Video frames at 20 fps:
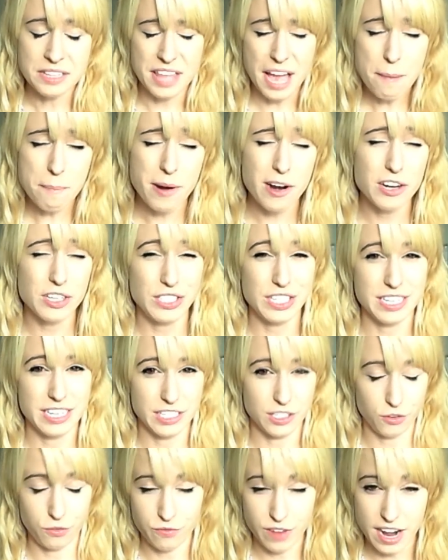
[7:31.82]
that person
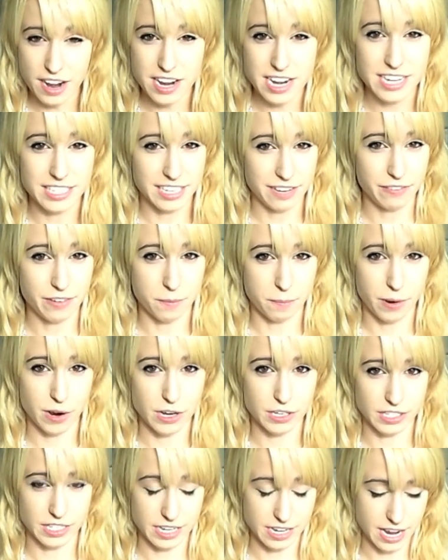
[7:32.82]
is a very different
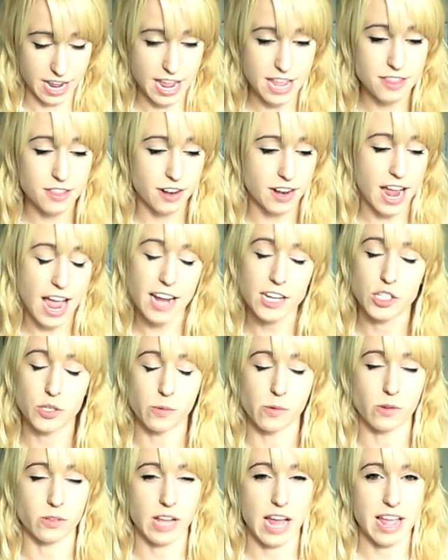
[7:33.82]
person in their
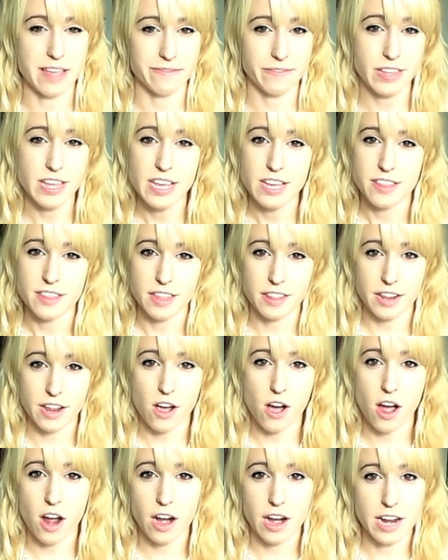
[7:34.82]
actual life than they
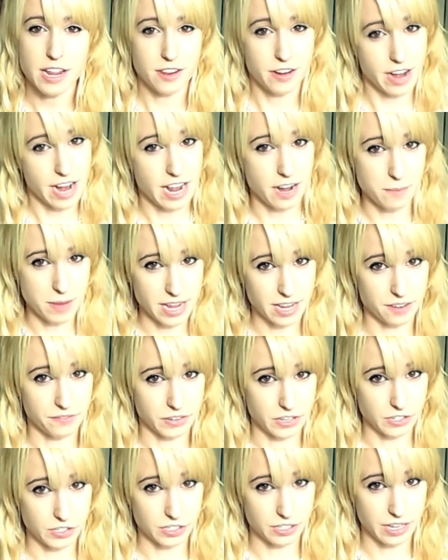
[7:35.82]
are in their anime
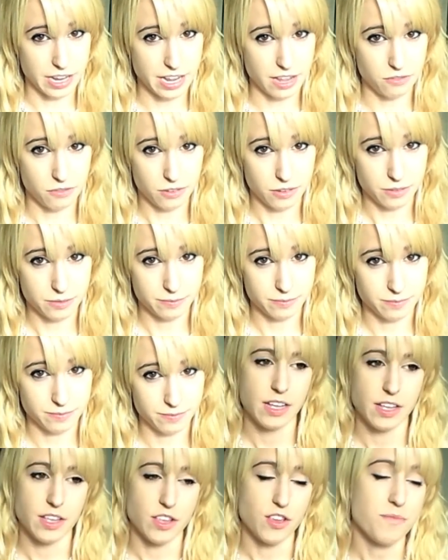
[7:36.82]
convention life.
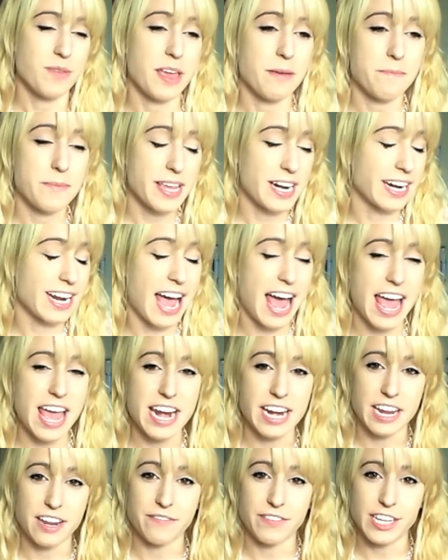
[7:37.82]
You might meet a
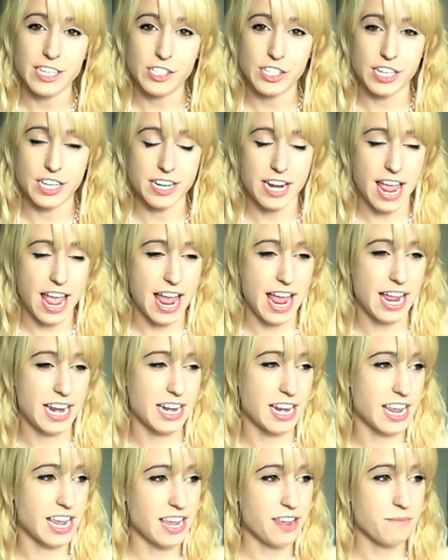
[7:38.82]
guy at a convention
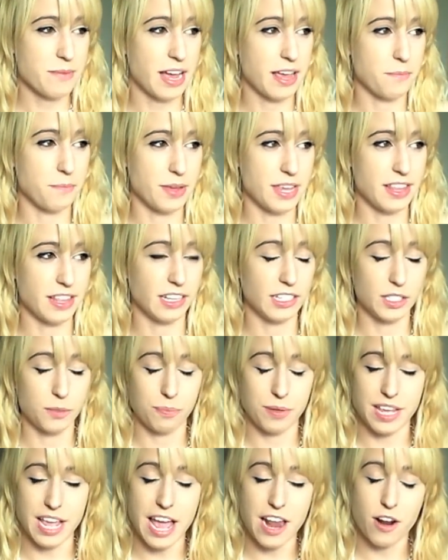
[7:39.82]
and he might be
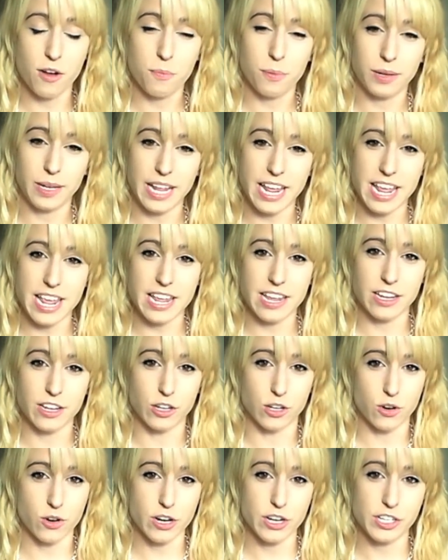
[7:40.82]
this
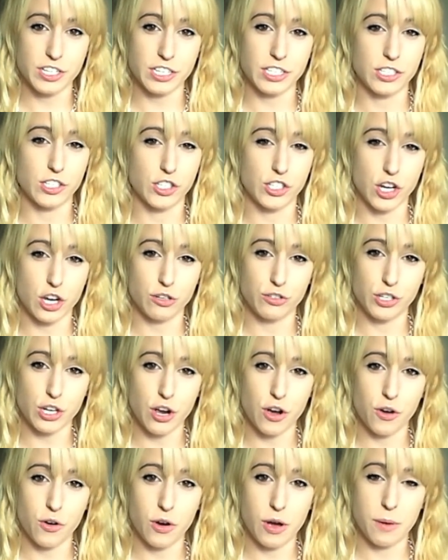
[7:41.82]
piano-playing, gorgeous
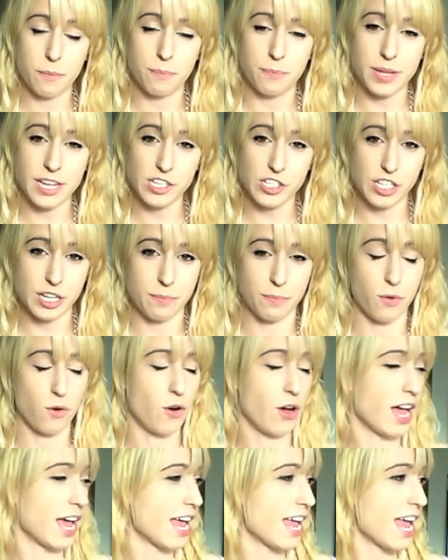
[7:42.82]
shoujo bishi
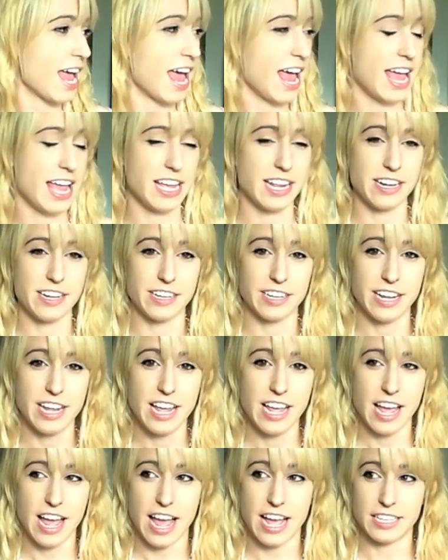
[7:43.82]
boy and
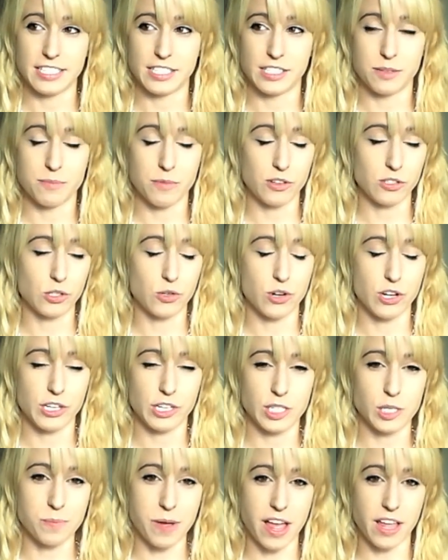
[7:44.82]
has the most
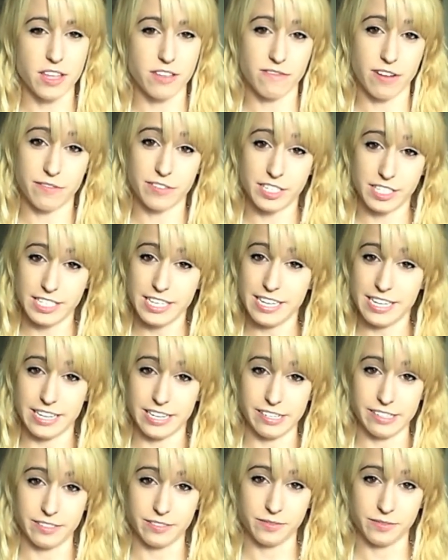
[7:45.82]
gorgeous smile you've ever seen.